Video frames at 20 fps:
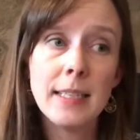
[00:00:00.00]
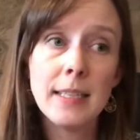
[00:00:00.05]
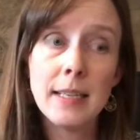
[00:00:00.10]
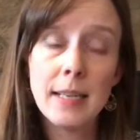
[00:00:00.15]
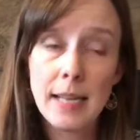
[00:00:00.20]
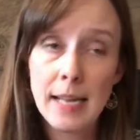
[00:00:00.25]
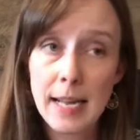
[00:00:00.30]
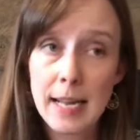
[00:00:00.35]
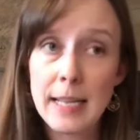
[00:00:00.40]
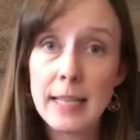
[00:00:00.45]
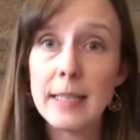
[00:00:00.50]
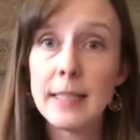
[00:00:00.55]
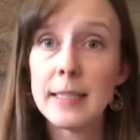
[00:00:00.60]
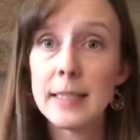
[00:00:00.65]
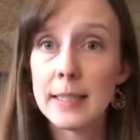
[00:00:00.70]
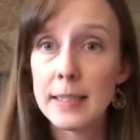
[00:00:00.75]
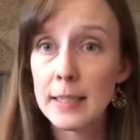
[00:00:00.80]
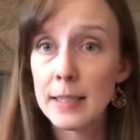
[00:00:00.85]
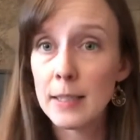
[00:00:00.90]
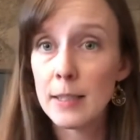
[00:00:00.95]

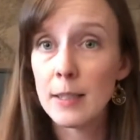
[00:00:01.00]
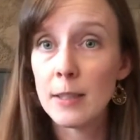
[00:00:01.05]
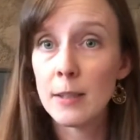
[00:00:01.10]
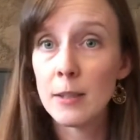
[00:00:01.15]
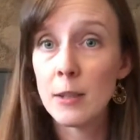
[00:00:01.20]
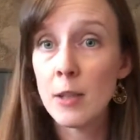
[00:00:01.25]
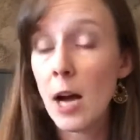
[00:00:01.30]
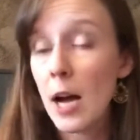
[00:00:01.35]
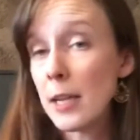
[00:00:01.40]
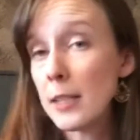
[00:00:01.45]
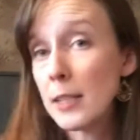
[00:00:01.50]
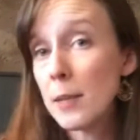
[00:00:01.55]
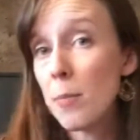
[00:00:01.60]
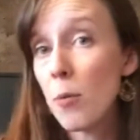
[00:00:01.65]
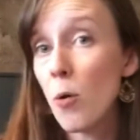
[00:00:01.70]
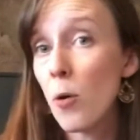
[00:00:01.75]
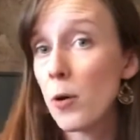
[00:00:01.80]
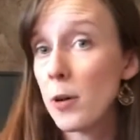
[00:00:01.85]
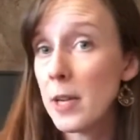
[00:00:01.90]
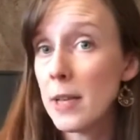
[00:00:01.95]
is not
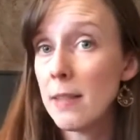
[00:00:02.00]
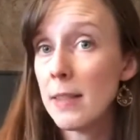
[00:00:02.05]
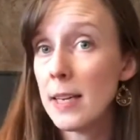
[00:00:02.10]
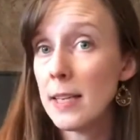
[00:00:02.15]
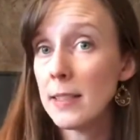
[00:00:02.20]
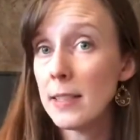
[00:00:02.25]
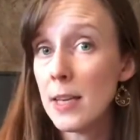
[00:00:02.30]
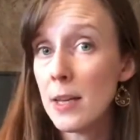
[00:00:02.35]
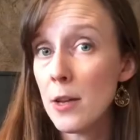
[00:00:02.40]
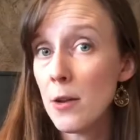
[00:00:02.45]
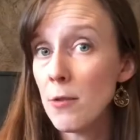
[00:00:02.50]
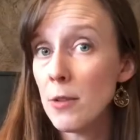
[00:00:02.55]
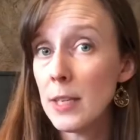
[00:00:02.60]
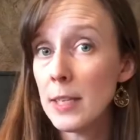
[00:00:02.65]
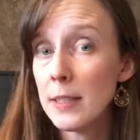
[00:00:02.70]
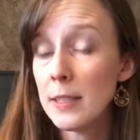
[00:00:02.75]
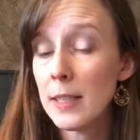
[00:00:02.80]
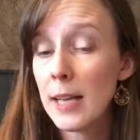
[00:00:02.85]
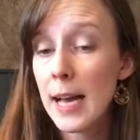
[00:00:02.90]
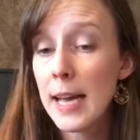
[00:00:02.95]
supporting things that you
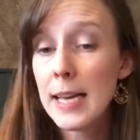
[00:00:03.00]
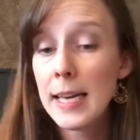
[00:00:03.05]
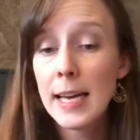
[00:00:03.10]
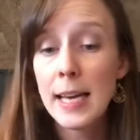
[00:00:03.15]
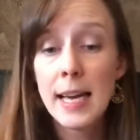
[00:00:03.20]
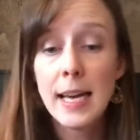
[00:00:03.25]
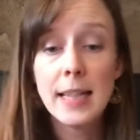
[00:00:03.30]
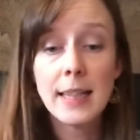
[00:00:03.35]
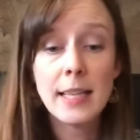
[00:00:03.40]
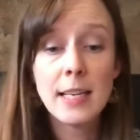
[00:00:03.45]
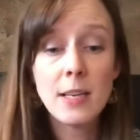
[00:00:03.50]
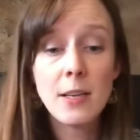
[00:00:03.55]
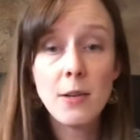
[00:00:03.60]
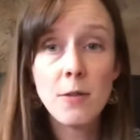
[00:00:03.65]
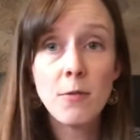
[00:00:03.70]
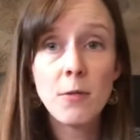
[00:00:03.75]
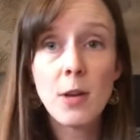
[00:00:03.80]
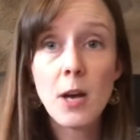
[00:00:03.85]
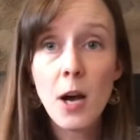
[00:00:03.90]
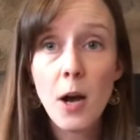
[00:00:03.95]
dislike, then
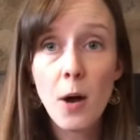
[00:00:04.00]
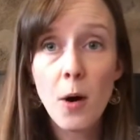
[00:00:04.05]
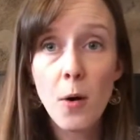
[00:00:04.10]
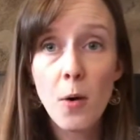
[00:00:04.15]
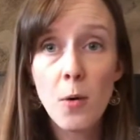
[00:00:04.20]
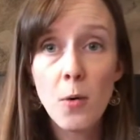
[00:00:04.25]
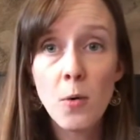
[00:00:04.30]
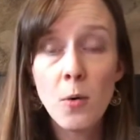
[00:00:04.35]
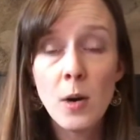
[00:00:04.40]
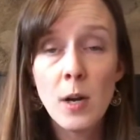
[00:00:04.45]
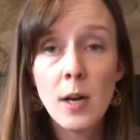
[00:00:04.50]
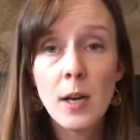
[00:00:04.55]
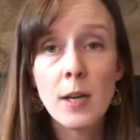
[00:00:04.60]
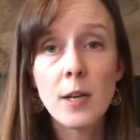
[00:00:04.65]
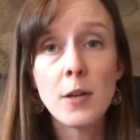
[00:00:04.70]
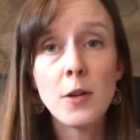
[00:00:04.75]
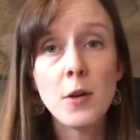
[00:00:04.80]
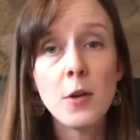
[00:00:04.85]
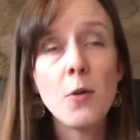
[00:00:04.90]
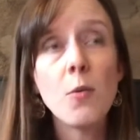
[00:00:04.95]
you know
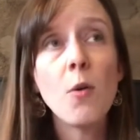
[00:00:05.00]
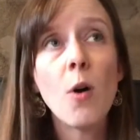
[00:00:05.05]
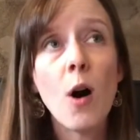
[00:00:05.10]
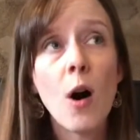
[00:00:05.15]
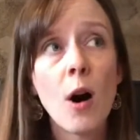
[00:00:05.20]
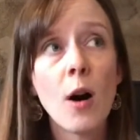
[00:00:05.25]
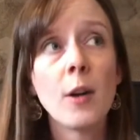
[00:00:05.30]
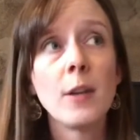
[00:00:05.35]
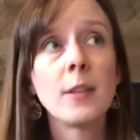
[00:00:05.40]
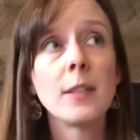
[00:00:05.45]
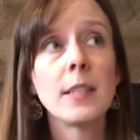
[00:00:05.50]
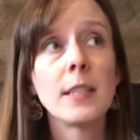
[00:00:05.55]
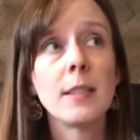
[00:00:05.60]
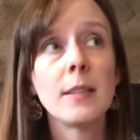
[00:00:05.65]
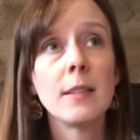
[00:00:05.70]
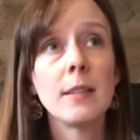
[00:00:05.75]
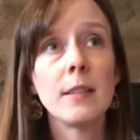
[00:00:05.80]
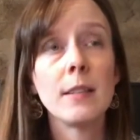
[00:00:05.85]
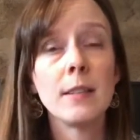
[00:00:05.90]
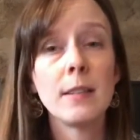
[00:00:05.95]
you aren't
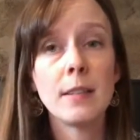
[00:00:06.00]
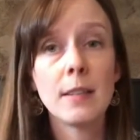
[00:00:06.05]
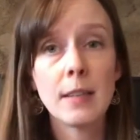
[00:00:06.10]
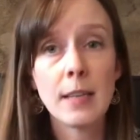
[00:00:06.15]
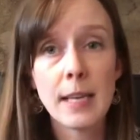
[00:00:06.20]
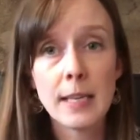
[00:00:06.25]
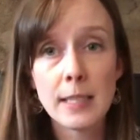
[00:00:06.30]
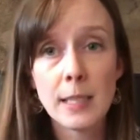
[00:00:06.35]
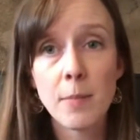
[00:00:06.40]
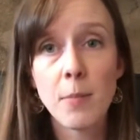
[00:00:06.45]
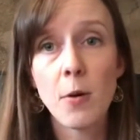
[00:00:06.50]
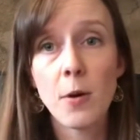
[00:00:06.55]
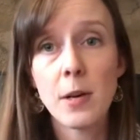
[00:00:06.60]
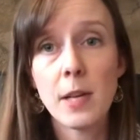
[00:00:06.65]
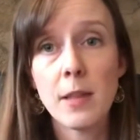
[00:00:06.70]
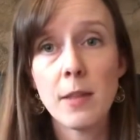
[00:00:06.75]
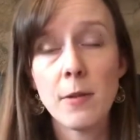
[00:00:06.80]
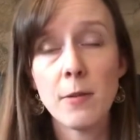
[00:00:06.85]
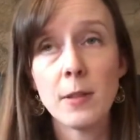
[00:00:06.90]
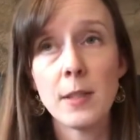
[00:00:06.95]

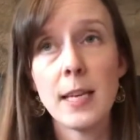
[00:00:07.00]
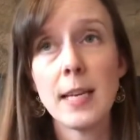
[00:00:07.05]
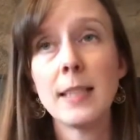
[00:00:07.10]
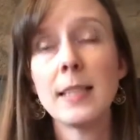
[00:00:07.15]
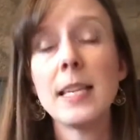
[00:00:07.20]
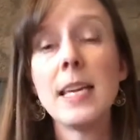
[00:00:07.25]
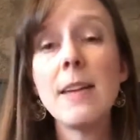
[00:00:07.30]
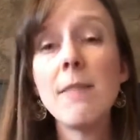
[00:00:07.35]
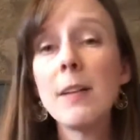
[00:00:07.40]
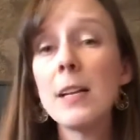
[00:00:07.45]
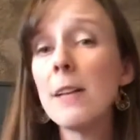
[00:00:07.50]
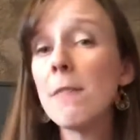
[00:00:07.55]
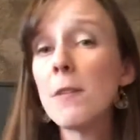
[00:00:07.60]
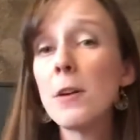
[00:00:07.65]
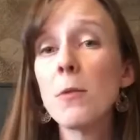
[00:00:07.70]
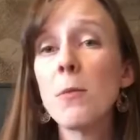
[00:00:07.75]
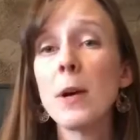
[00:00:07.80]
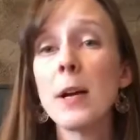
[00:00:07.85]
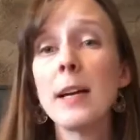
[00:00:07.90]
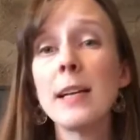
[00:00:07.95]
supporting those things. Even if
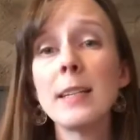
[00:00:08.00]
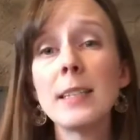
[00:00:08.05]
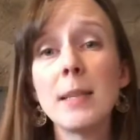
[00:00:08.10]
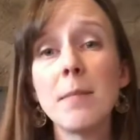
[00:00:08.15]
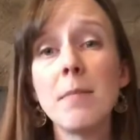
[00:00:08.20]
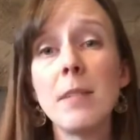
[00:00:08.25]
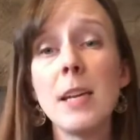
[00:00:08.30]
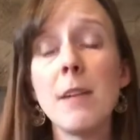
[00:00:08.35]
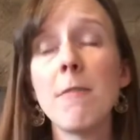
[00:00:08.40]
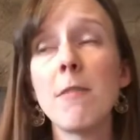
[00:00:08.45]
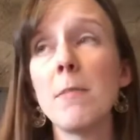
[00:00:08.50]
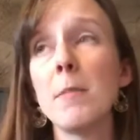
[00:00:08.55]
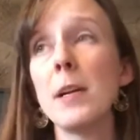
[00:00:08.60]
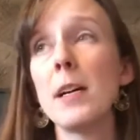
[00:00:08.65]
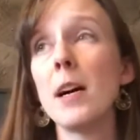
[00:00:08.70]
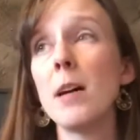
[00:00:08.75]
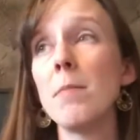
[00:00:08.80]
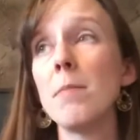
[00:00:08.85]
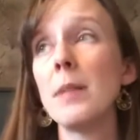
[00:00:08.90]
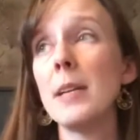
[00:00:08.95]
you're wearing something from a
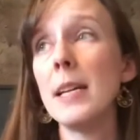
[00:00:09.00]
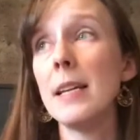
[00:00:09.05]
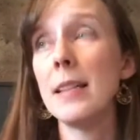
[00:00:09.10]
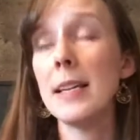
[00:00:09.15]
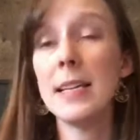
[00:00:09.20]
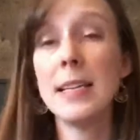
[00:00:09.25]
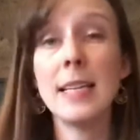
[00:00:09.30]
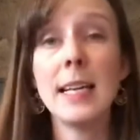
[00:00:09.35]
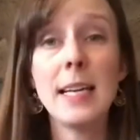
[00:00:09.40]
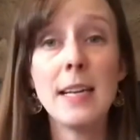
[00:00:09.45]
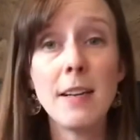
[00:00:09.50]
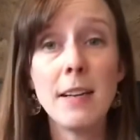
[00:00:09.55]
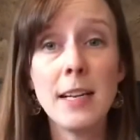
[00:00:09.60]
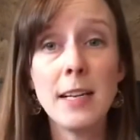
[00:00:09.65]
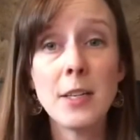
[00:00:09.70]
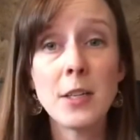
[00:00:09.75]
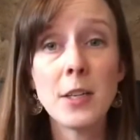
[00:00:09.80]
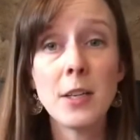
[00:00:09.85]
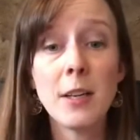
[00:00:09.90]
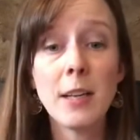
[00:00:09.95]
company that did
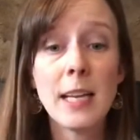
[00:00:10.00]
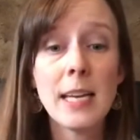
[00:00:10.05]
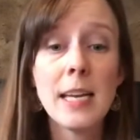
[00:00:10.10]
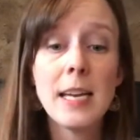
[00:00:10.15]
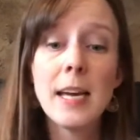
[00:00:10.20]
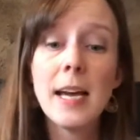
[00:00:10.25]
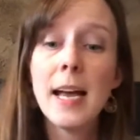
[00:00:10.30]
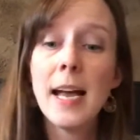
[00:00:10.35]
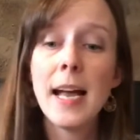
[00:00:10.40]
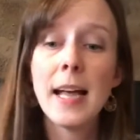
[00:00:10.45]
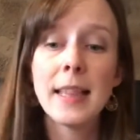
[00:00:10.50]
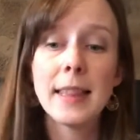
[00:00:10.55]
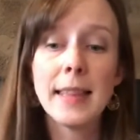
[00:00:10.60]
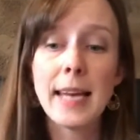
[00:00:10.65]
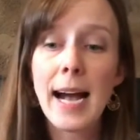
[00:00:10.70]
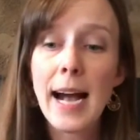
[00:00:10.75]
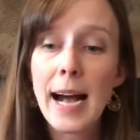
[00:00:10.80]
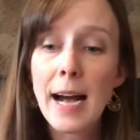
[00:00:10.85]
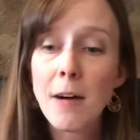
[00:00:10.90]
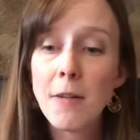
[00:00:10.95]
initially,
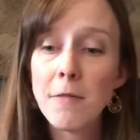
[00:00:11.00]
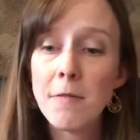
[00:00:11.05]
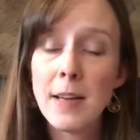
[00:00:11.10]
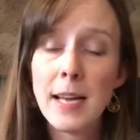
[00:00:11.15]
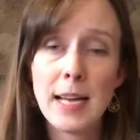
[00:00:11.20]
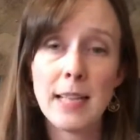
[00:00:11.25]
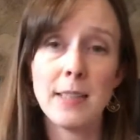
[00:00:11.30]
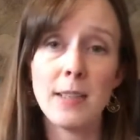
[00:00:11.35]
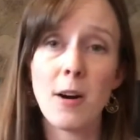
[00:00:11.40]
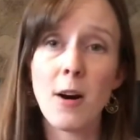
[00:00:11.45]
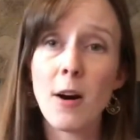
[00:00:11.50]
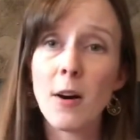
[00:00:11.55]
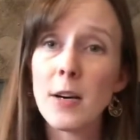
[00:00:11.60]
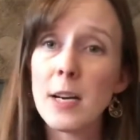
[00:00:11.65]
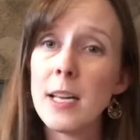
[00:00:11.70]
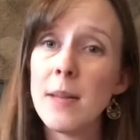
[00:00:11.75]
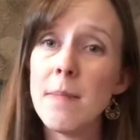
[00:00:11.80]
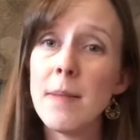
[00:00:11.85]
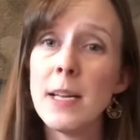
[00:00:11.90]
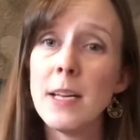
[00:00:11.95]
that outfit has
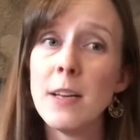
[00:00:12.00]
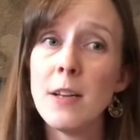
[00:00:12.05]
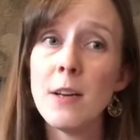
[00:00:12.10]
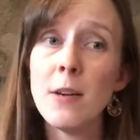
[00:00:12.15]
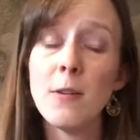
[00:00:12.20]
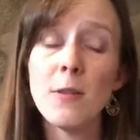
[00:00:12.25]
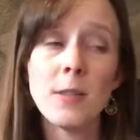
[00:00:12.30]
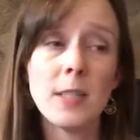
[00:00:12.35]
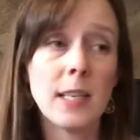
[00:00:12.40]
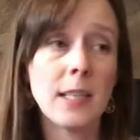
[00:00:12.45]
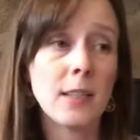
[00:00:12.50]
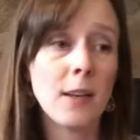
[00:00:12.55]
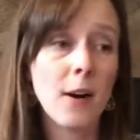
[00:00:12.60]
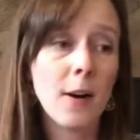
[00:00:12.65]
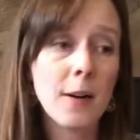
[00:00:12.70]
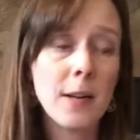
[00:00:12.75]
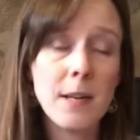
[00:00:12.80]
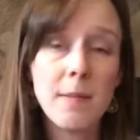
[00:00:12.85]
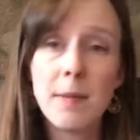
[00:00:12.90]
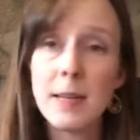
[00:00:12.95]
already been used, it's
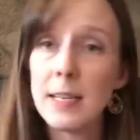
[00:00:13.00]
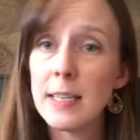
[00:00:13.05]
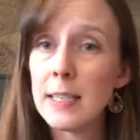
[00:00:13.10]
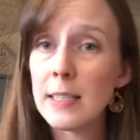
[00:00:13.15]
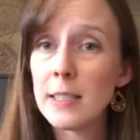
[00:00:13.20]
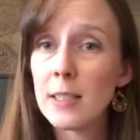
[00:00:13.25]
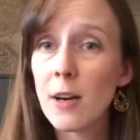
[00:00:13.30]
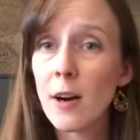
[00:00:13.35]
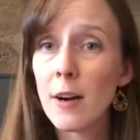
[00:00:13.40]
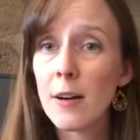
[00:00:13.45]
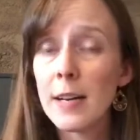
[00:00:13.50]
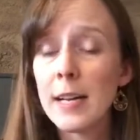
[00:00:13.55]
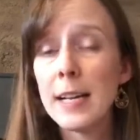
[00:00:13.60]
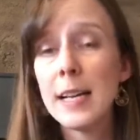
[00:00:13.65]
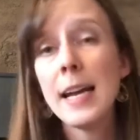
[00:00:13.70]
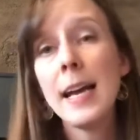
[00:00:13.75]
already been discarded,